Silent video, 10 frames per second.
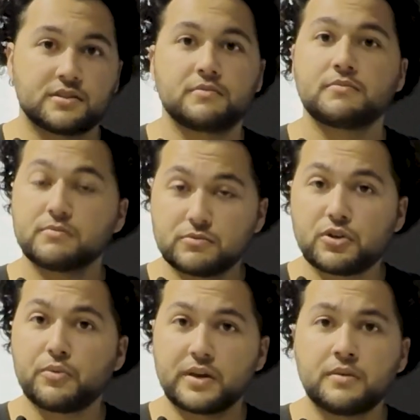And
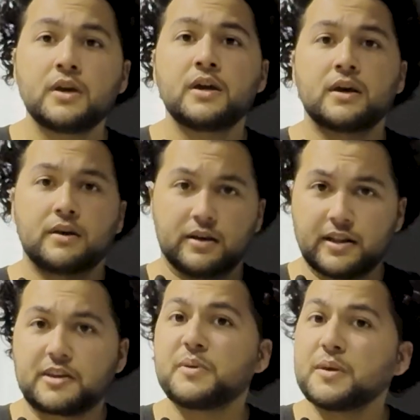so we
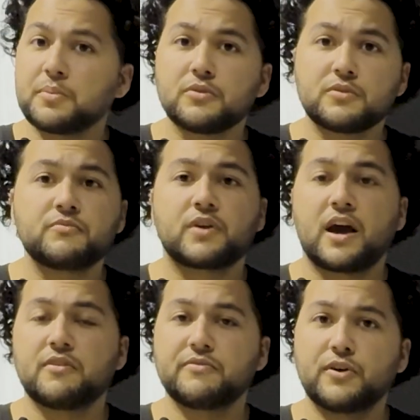elect people and
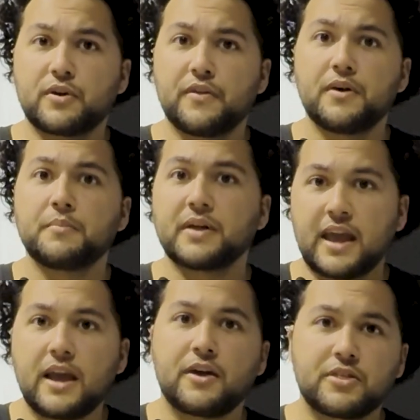kind of vote on them like,
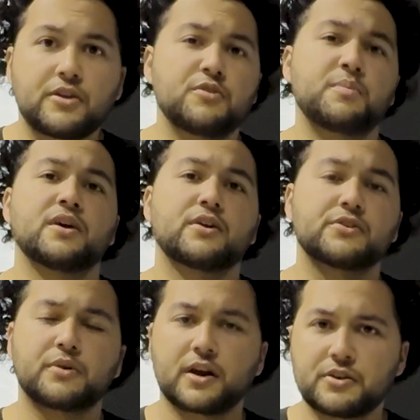hey, I think you'd be a good
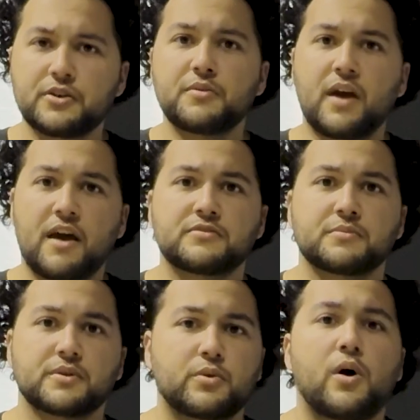director. You'd have
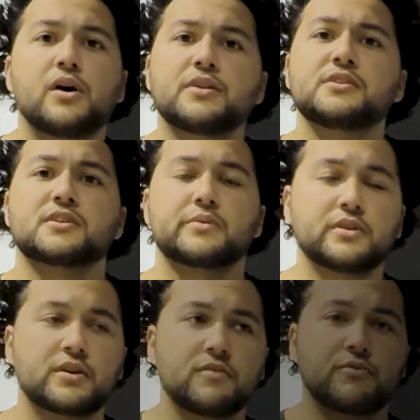some good qualities that we're looking